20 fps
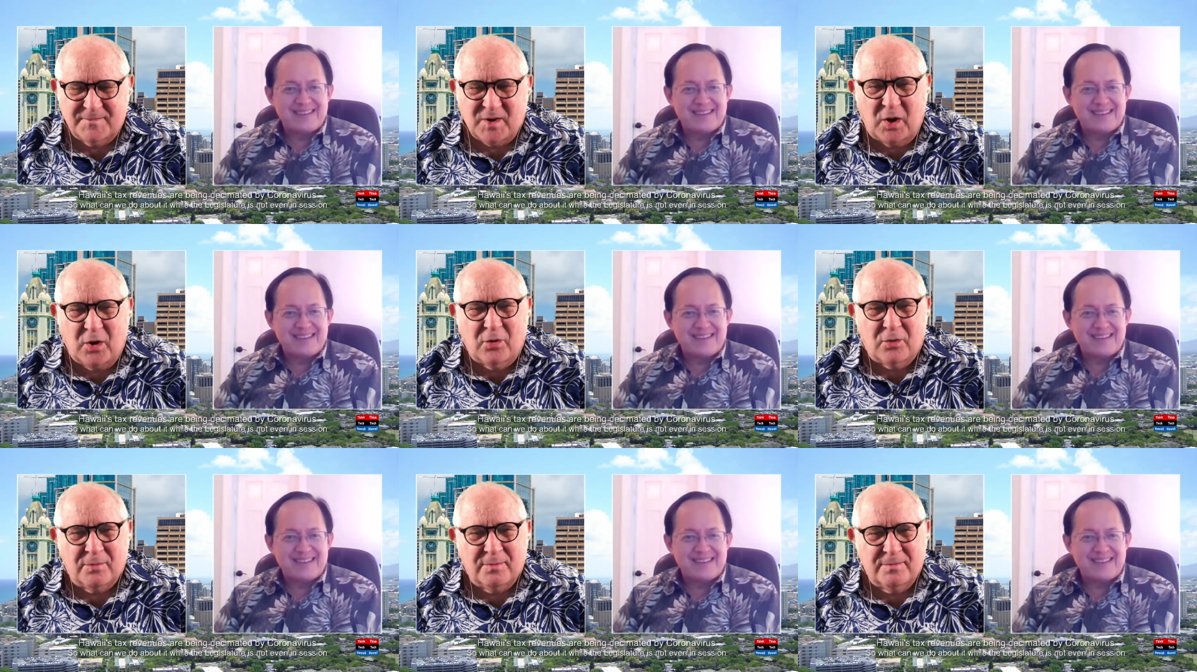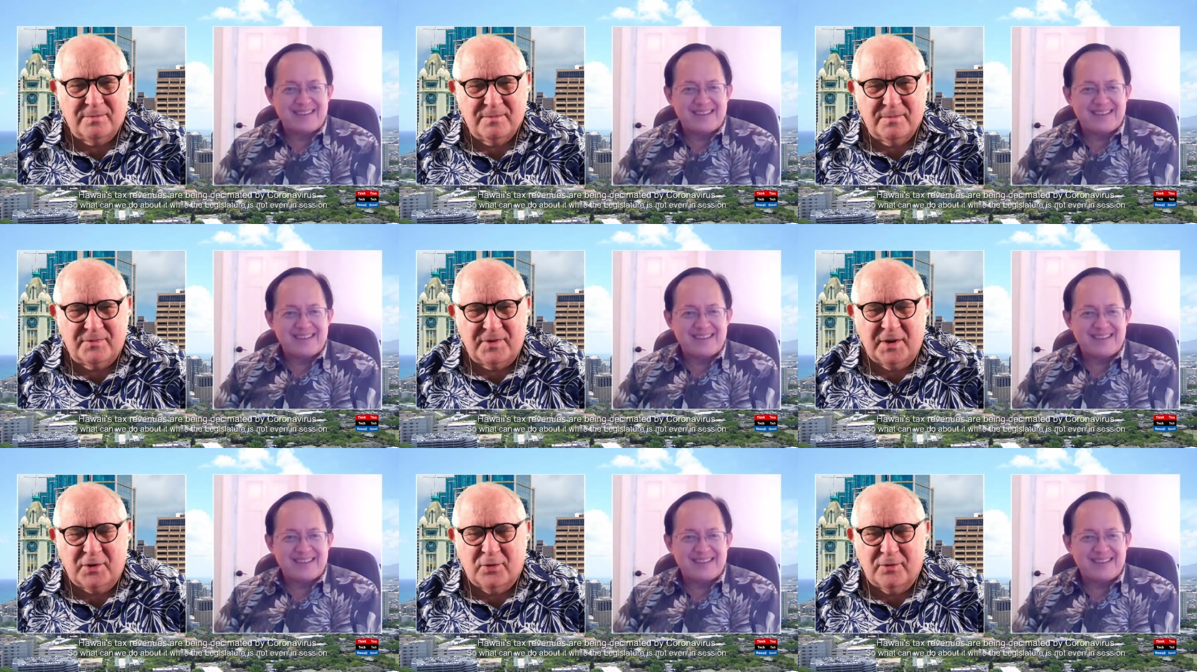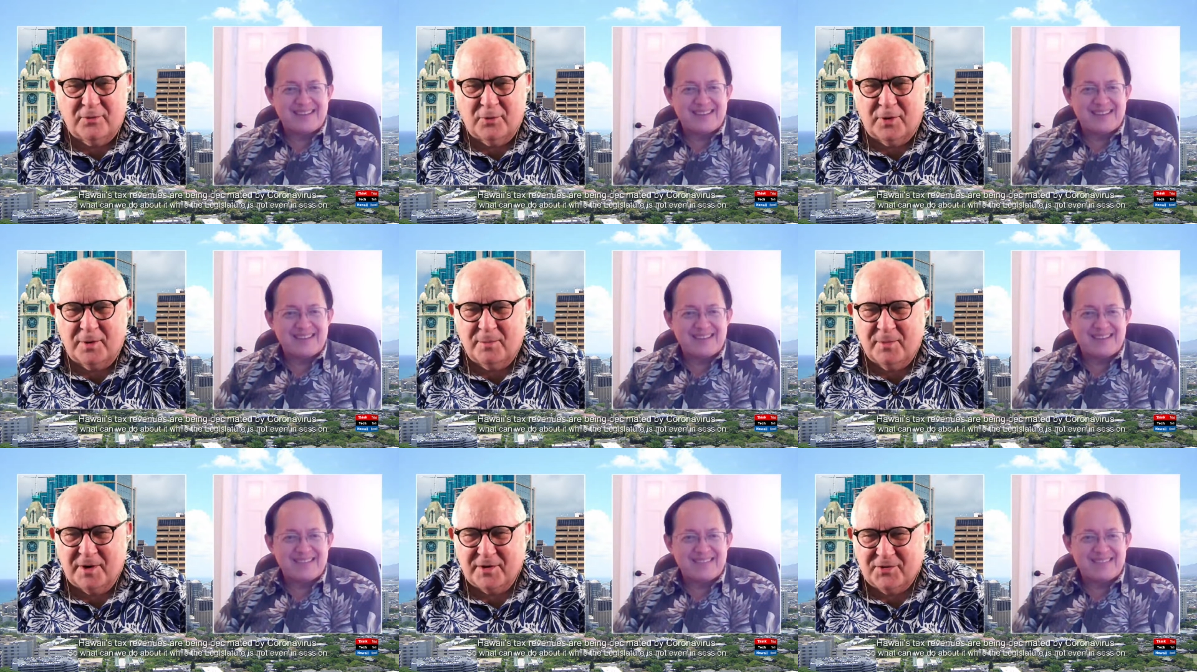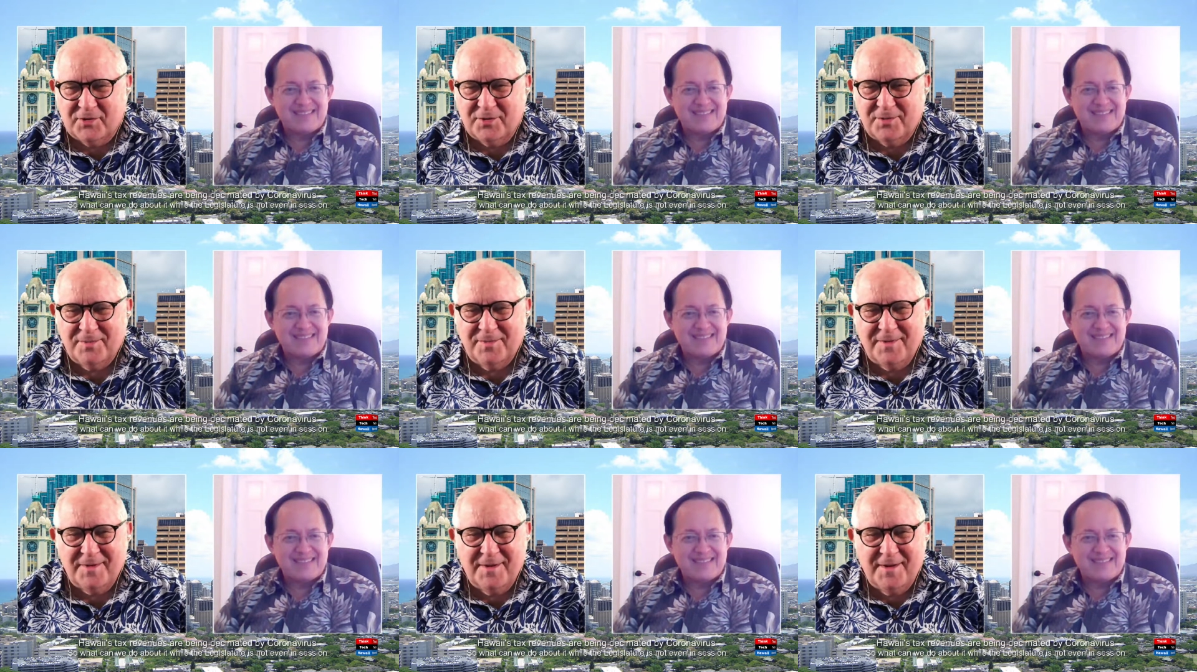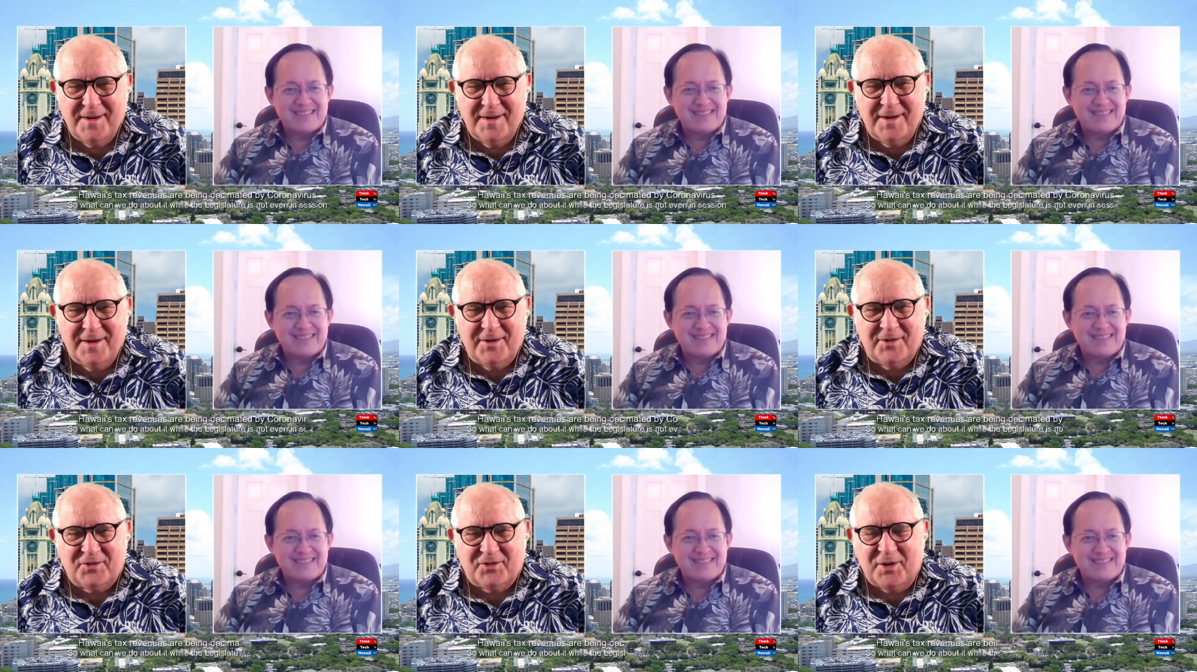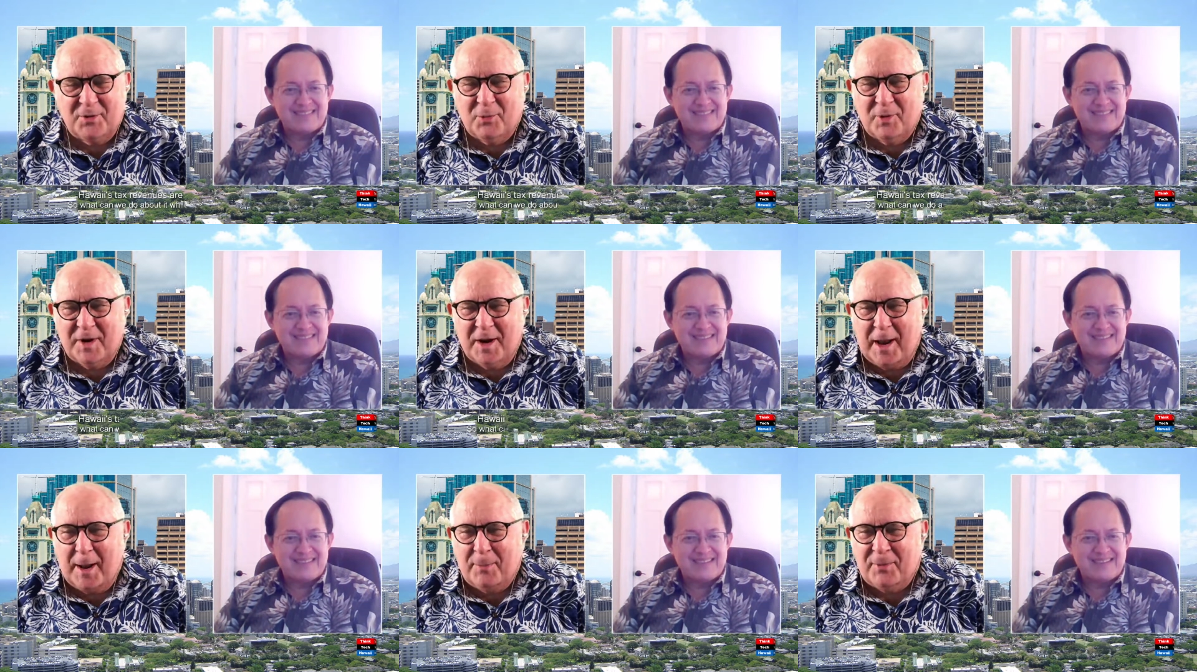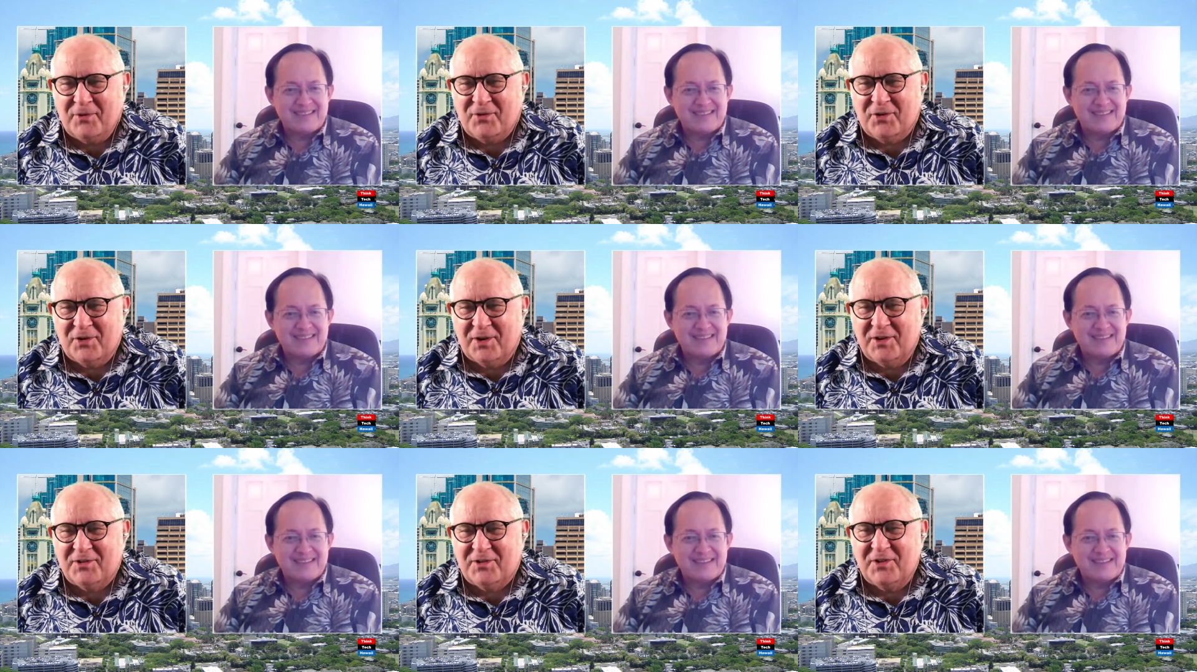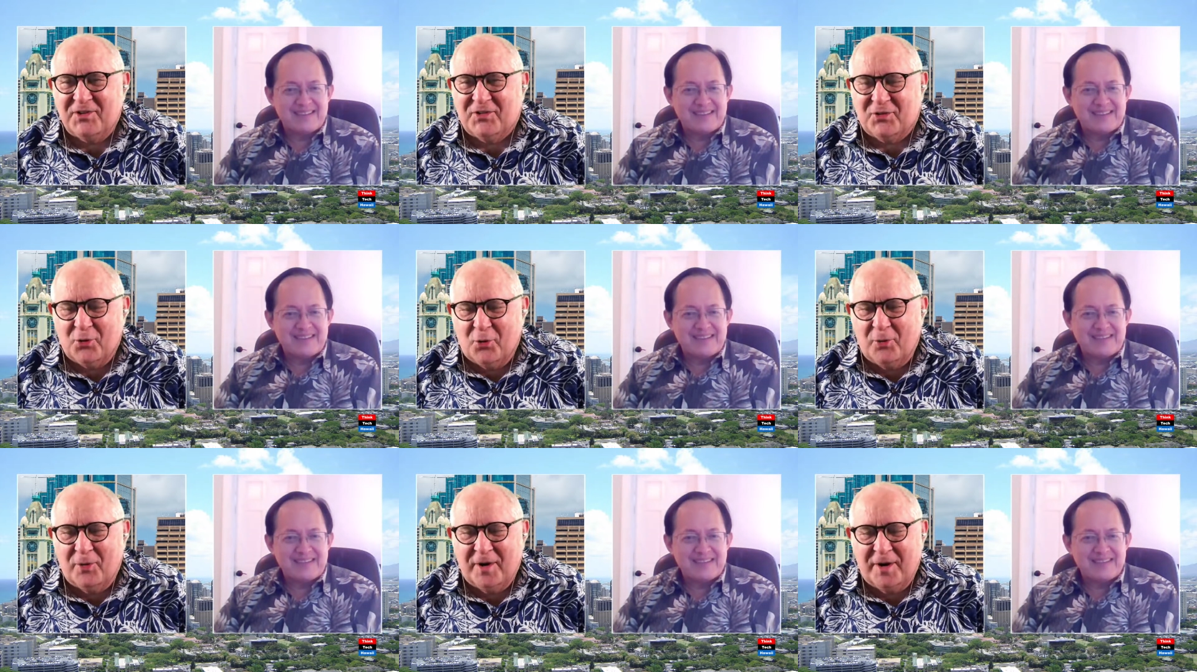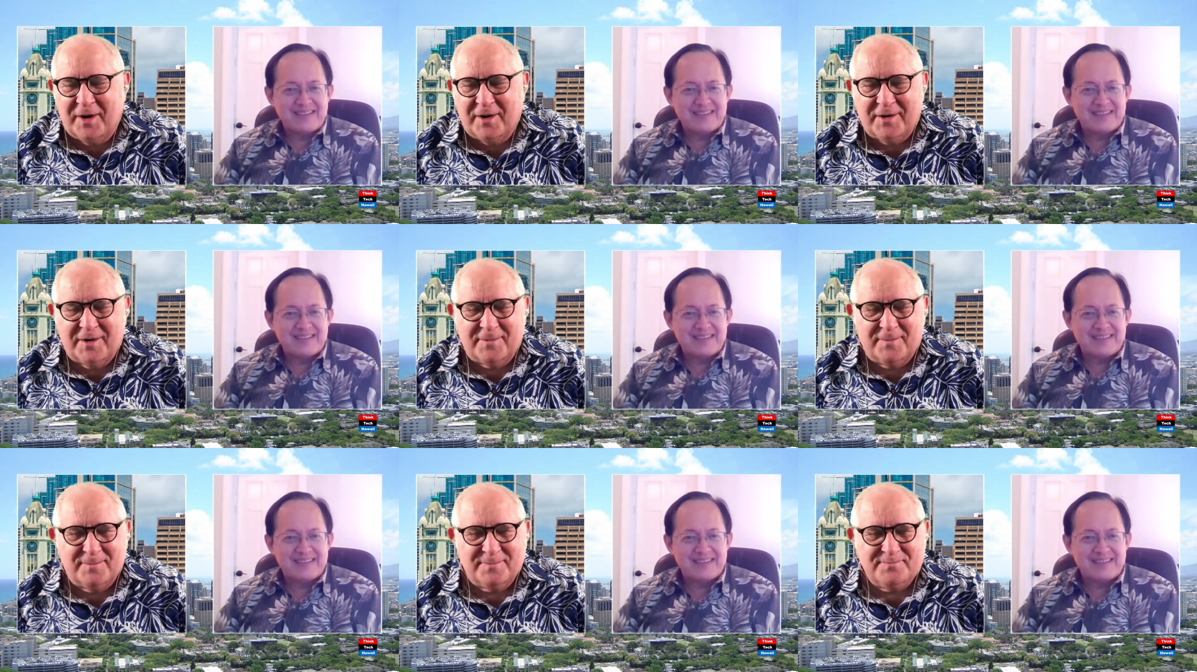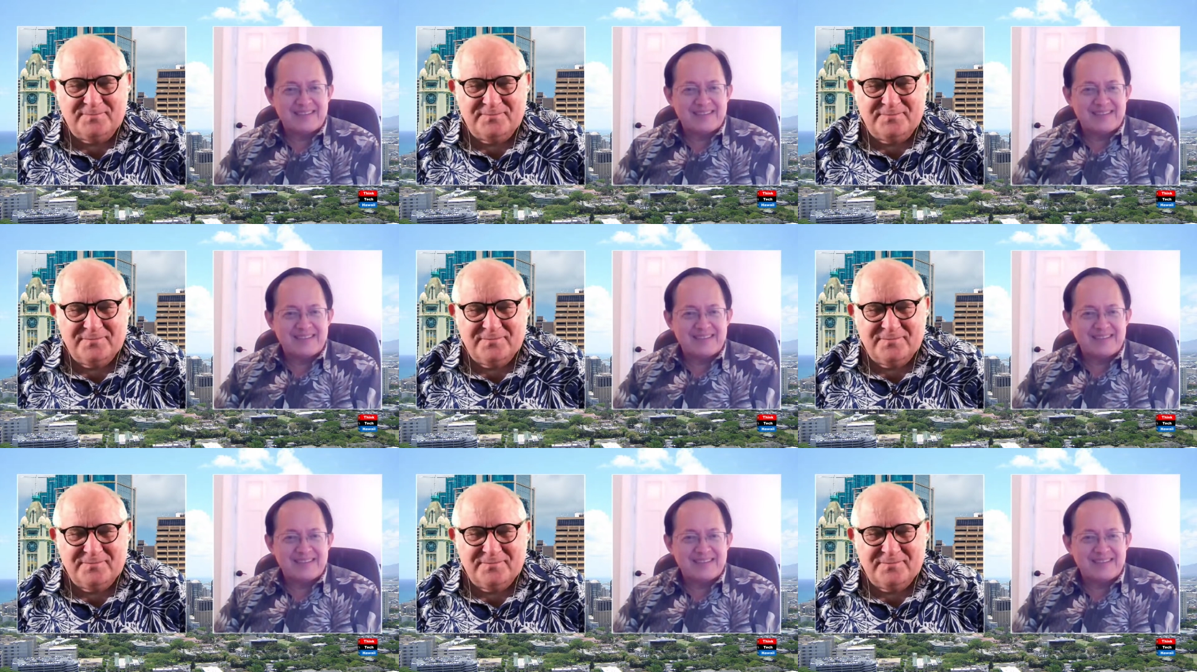Speaker 1: Oh, thank you very much. See what happens. You get disoriented.